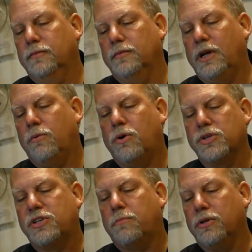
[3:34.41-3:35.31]
And I won't
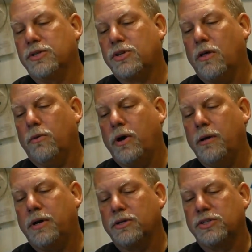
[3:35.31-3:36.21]
assemble this all the way,
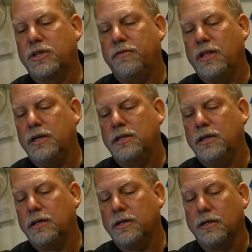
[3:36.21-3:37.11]
but I'll just give you the
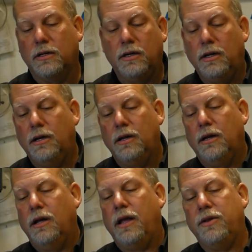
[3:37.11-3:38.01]
idea here.
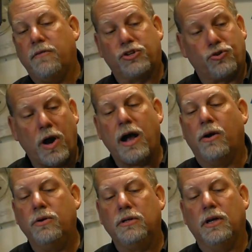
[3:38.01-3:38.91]
And you have a
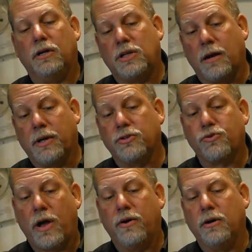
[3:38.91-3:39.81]
shroud, and I'll talk about the
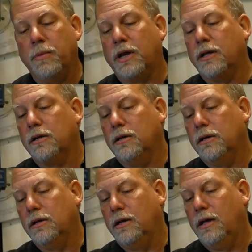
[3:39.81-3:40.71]
shroud in a minute,
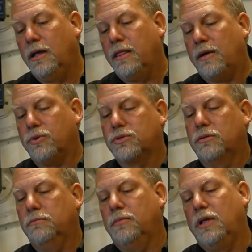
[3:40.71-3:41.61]
that will
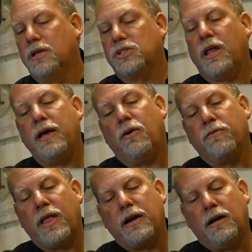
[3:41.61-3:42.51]
slide
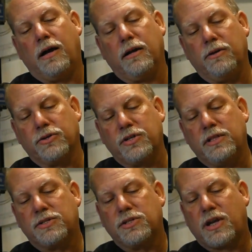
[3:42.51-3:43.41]
over that nut, and you'll see
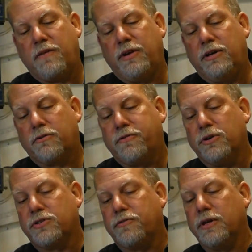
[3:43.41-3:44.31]
this is kind of an
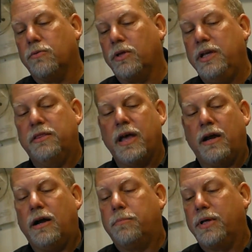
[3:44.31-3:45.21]
interference fit. We'll heat that
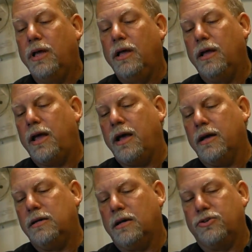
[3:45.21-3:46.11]
up
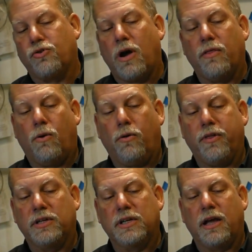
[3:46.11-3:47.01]
and draw the whole
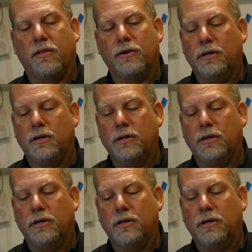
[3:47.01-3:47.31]
thing together.